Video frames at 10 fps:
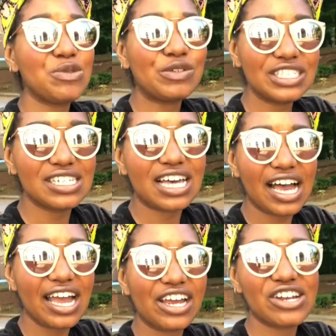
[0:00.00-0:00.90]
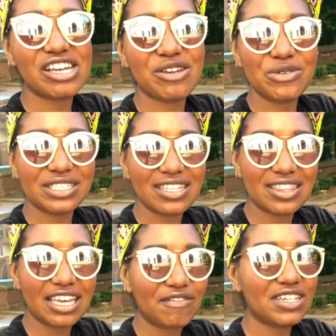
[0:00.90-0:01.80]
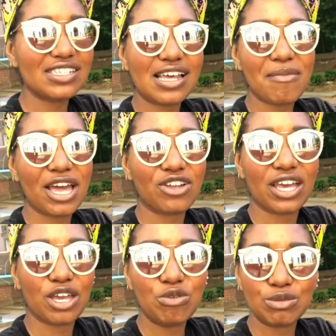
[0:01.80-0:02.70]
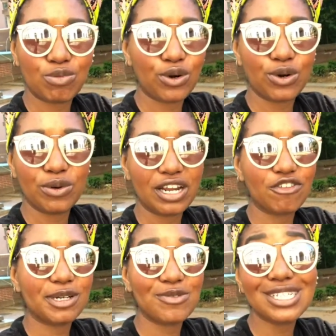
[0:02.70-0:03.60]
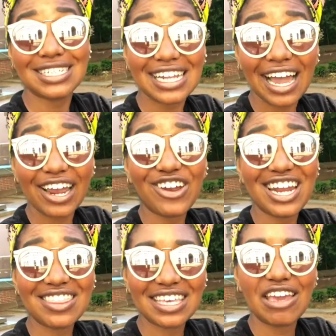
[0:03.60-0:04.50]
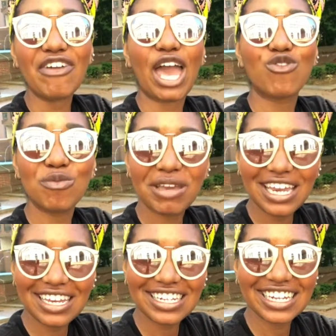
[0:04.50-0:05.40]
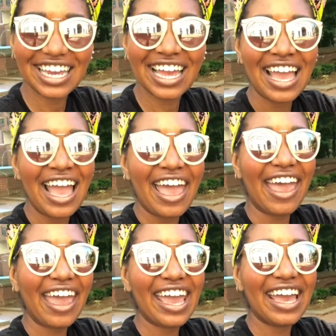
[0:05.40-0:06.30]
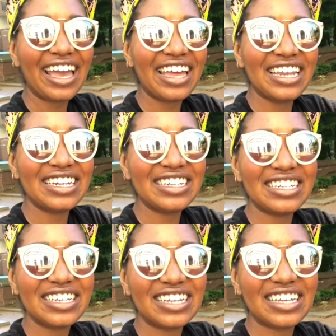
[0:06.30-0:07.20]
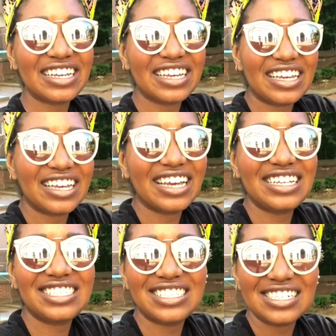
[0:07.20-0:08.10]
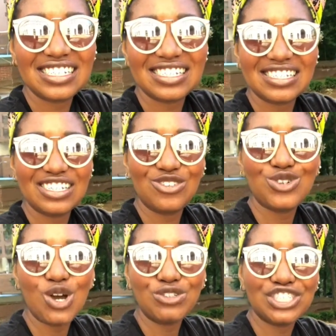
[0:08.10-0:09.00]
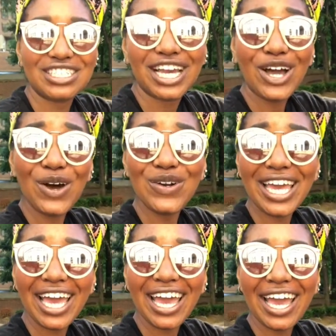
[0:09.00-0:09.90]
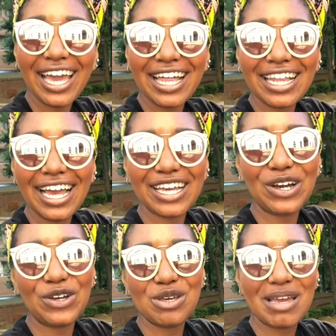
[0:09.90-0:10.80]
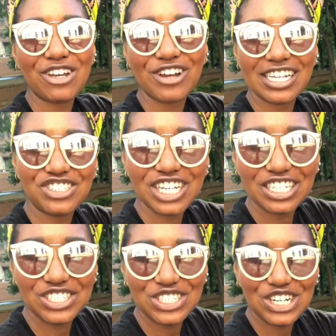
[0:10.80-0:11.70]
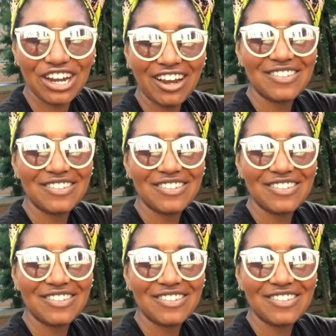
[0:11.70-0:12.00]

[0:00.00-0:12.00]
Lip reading: he was a liar, he was a thief. It does not matter that he was poor or whatever, but he was a liar and a thief, and repeatedly. And it's just, you don't just say, okay, like, oh, you made a grand gesture,